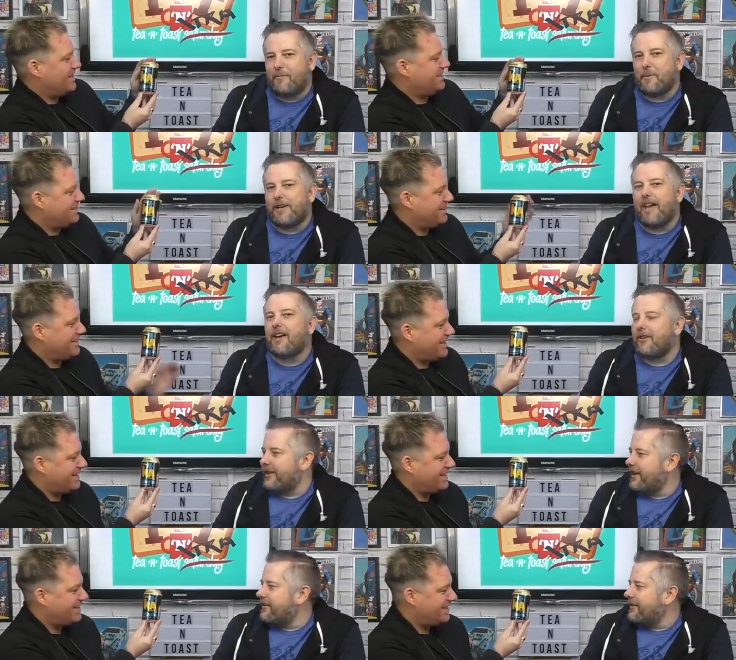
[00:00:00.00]
Speaker 1: if you put a K on
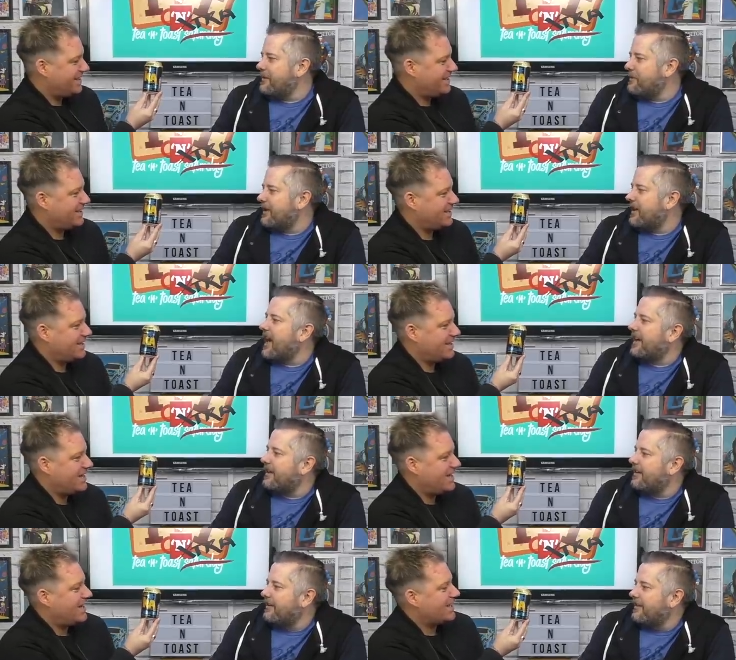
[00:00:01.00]
the end, that'd be
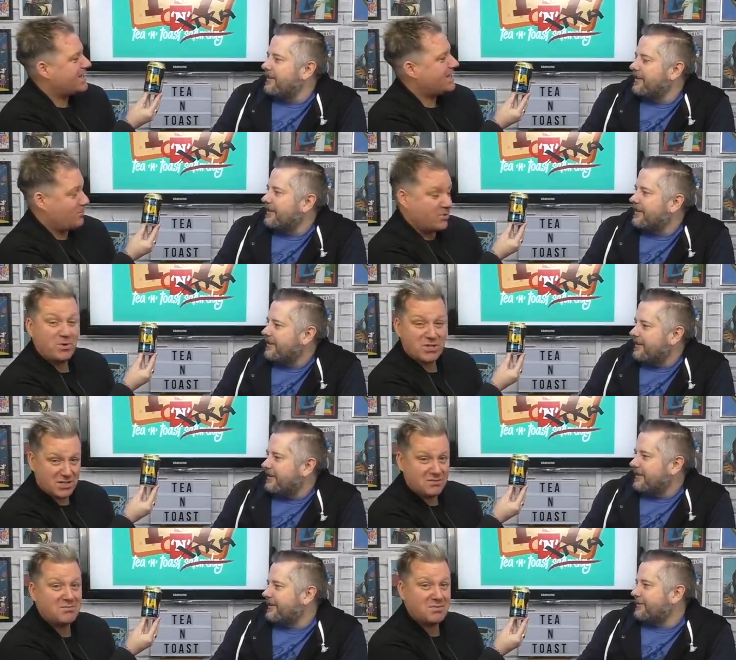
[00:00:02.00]
cack.
Speaker 2: which
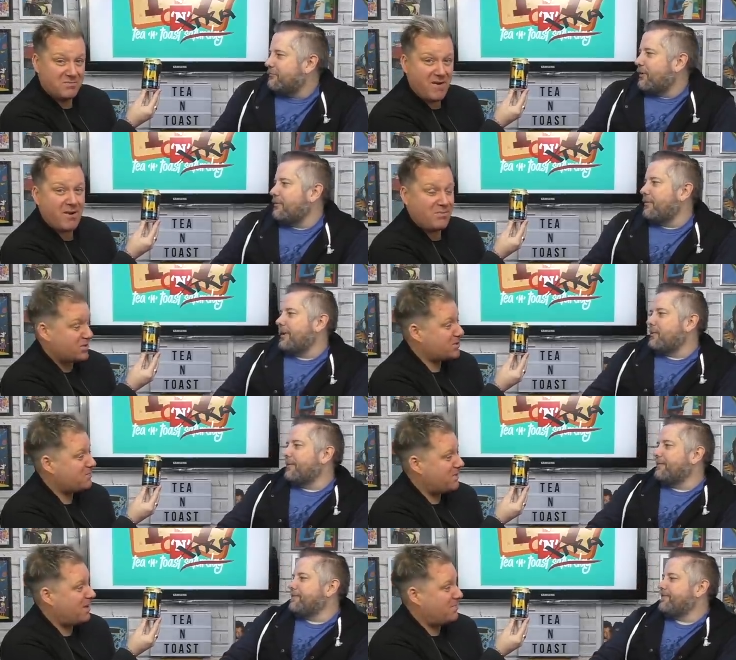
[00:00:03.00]
is very much
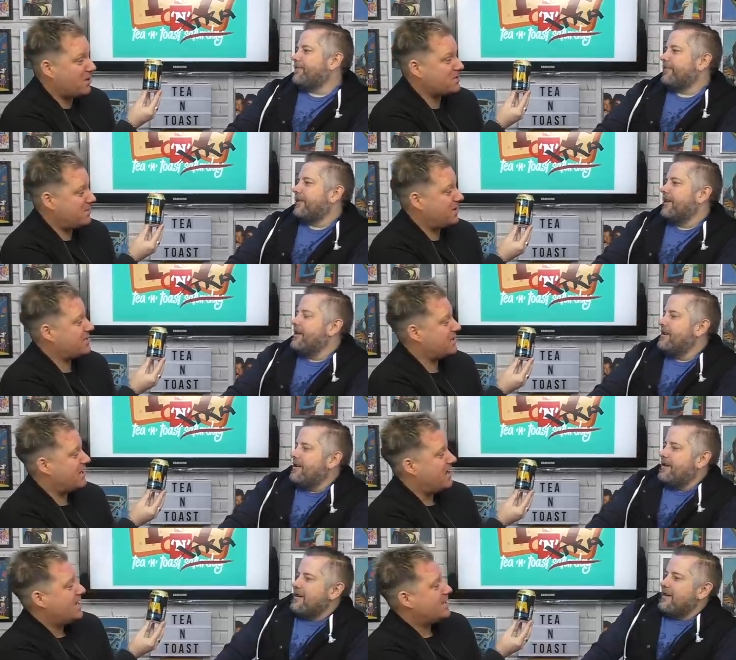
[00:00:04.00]
a
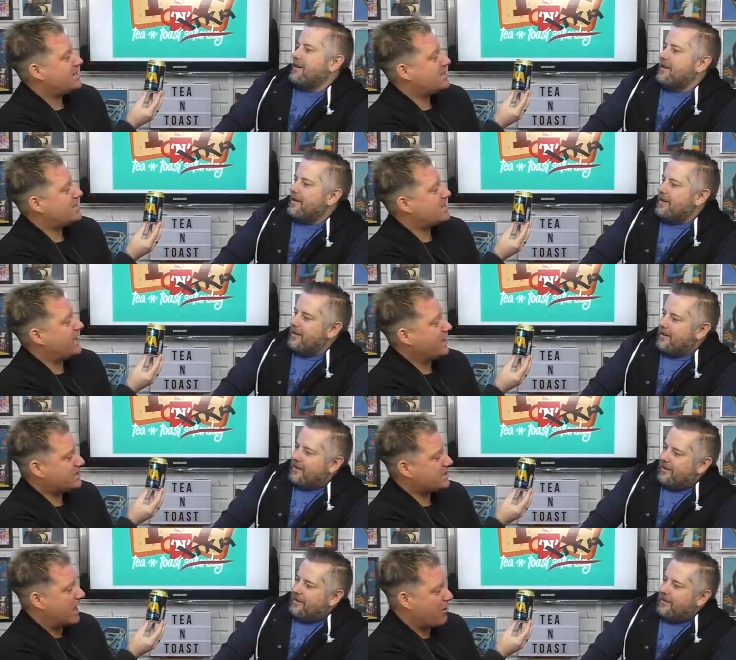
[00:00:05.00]
possibility. This is a taste
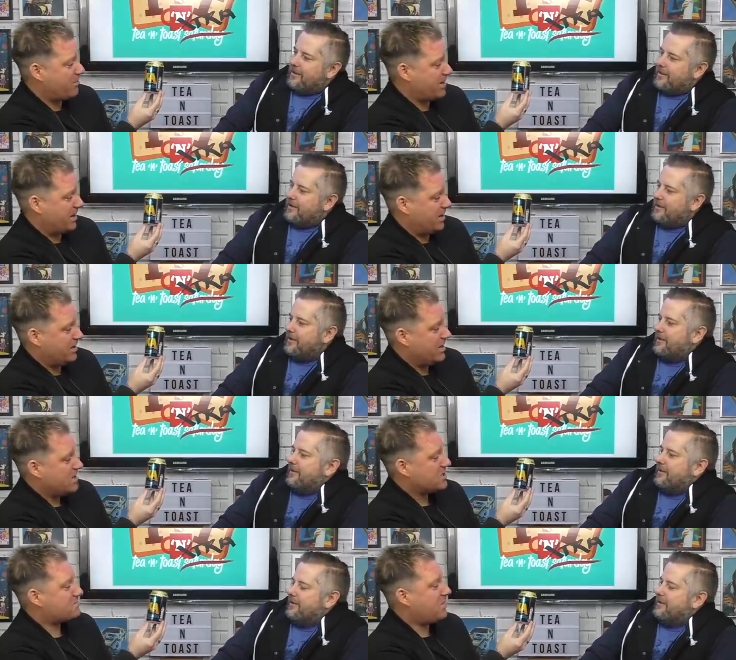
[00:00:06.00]
of the Caribbean,
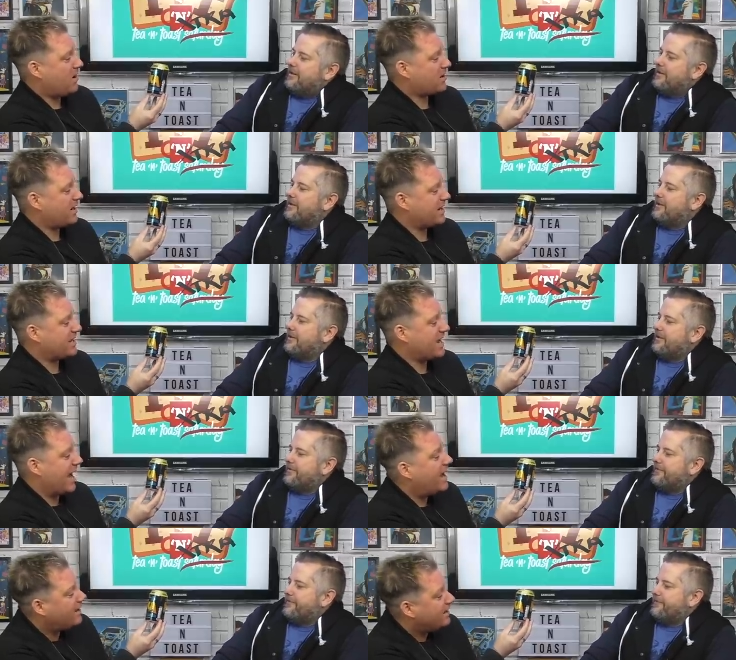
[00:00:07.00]
sparkling ca.